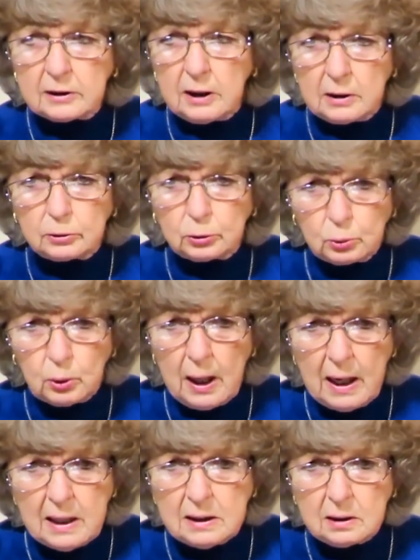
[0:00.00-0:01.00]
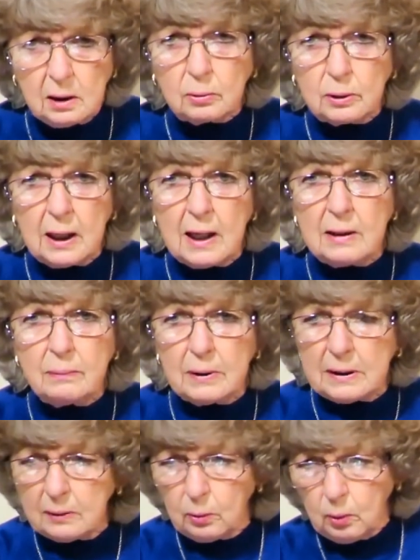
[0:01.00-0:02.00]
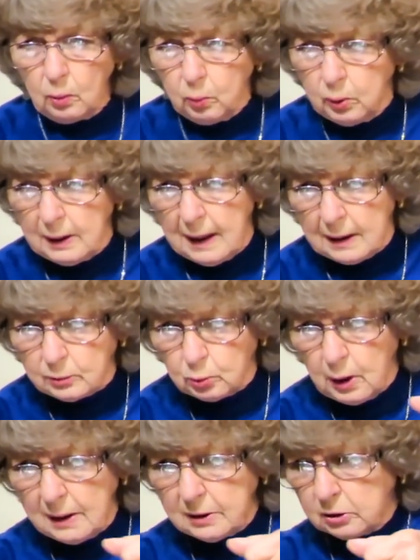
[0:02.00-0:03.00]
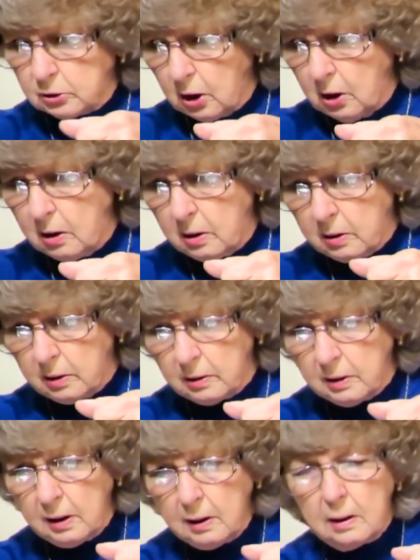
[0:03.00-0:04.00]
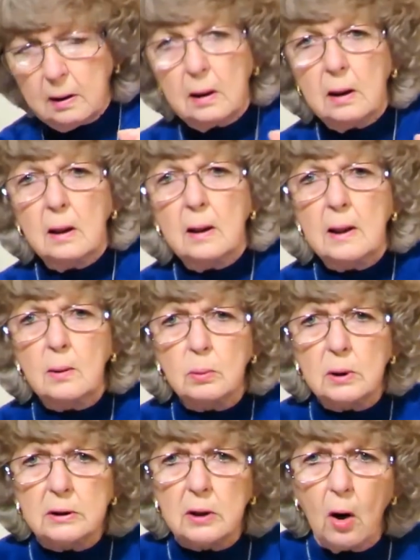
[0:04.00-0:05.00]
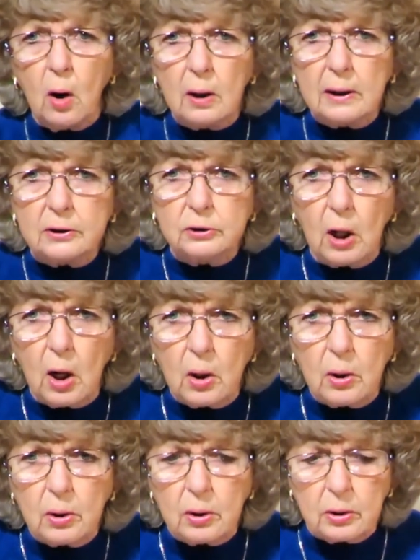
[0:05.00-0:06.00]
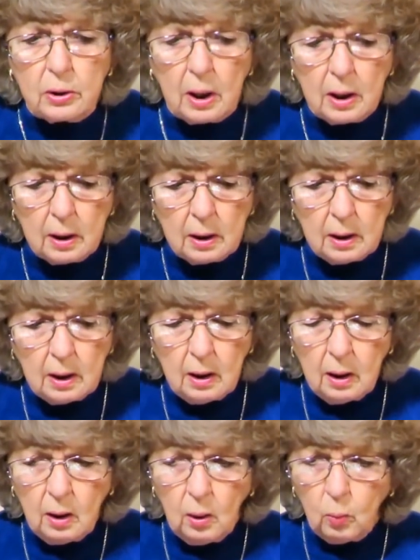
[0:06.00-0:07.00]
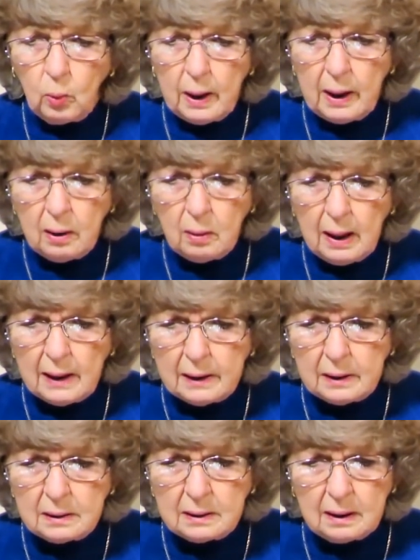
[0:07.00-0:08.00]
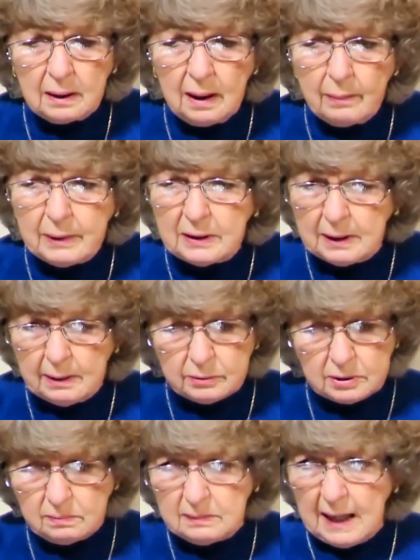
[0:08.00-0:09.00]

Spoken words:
go straight, okay, but when I tried to turn, it wouldn't hardly turn. Well, there was some